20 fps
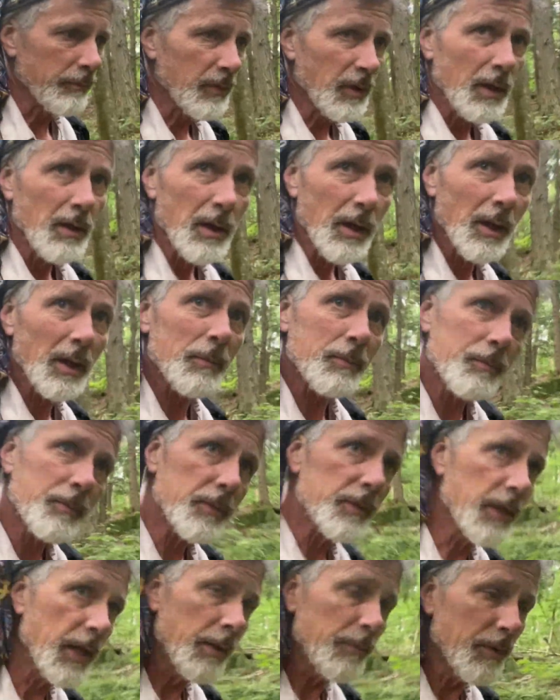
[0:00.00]
It
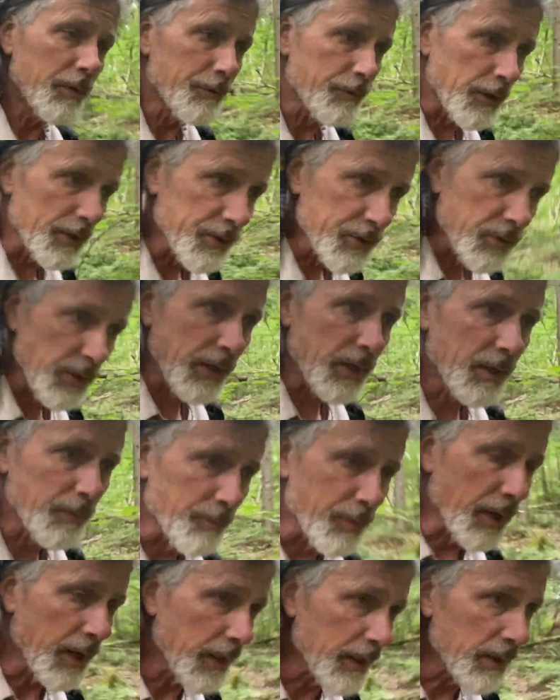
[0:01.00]
can be frustrating,
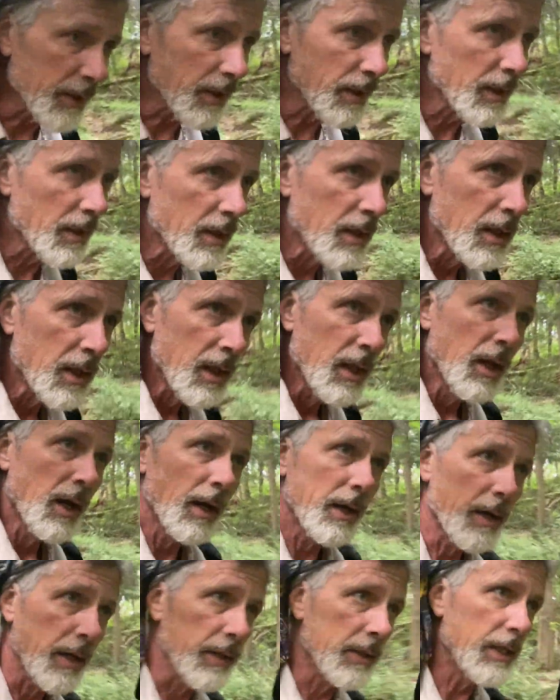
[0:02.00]
but I
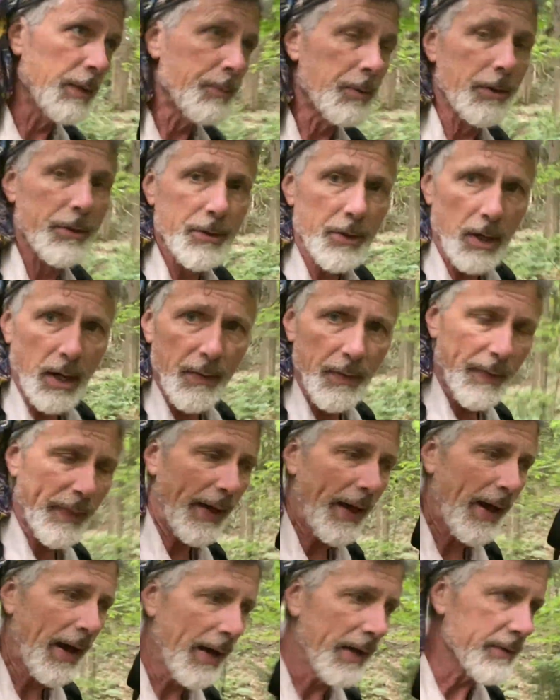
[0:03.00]
got to keep the thought
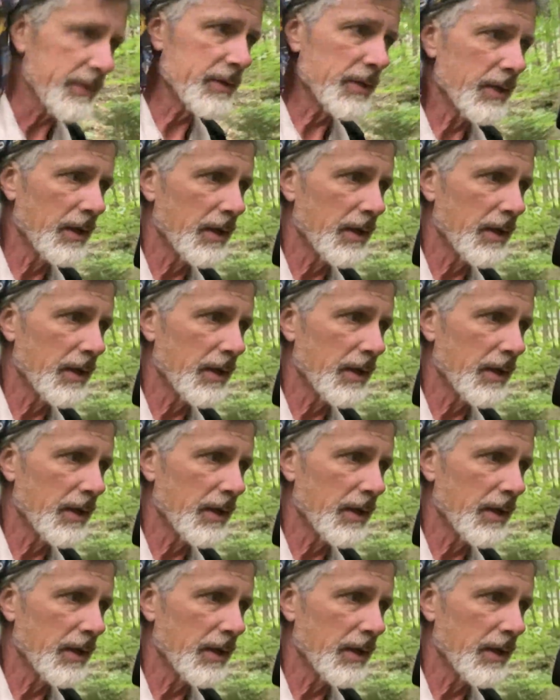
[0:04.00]
that,